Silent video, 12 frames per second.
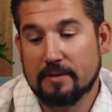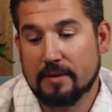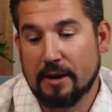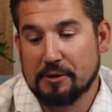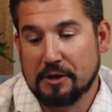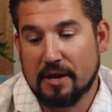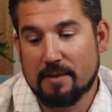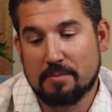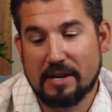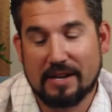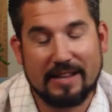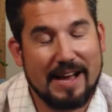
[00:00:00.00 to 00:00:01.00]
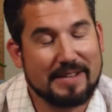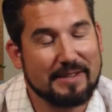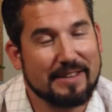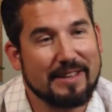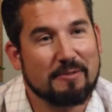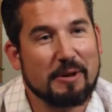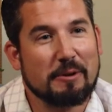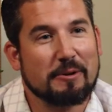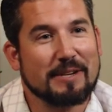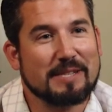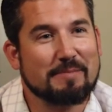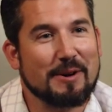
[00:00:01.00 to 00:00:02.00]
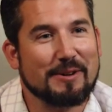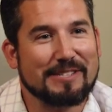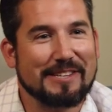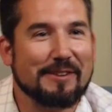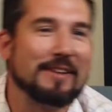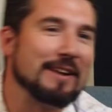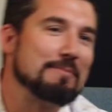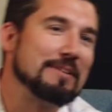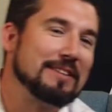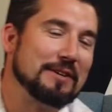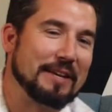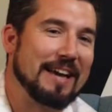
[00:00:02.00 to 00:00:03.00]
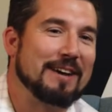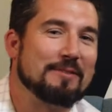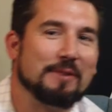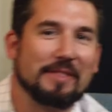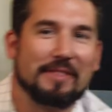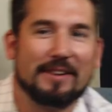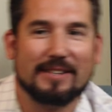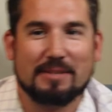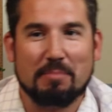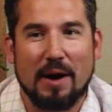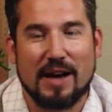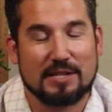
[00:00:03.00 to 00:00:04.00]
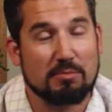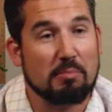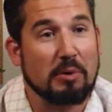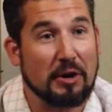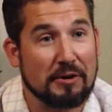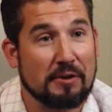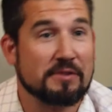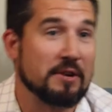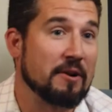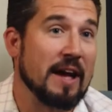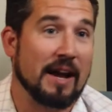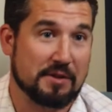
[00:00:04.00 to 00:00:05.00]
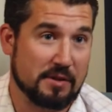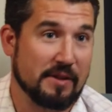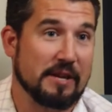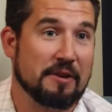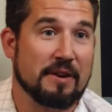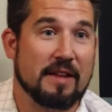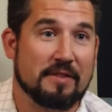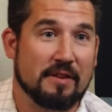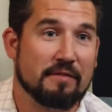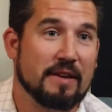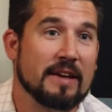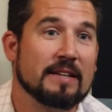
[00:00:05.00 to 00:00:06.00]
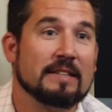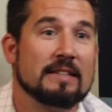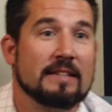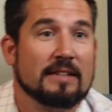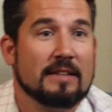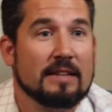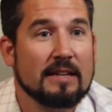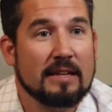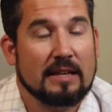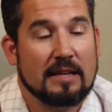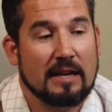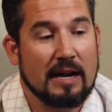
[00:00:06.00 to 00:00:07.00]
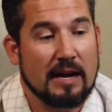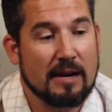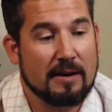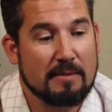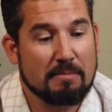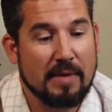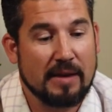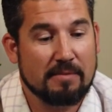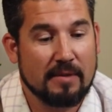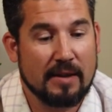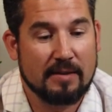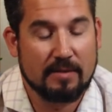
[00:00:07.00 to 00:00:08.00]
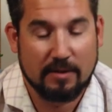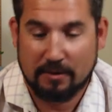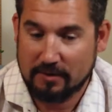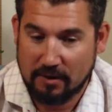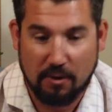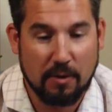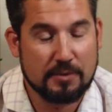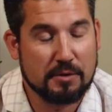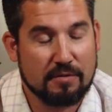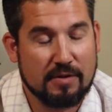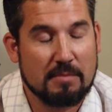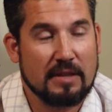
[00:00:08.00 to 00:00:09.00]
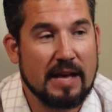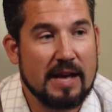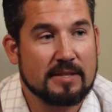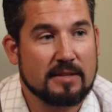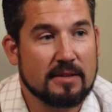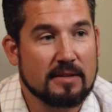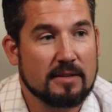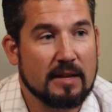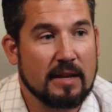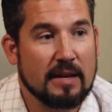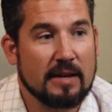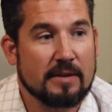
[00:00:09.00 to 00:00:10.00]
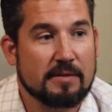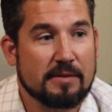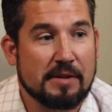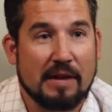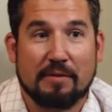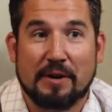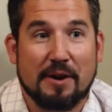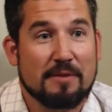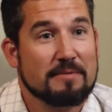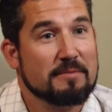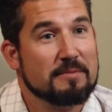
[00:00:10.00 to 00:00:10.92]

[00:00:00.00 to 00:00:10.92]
There's a company in Alaska that we were exposed to that I'm going to look at with uh, some possible partners that are actually here at the event um, that, that are, are, also from Alaska, and you never know.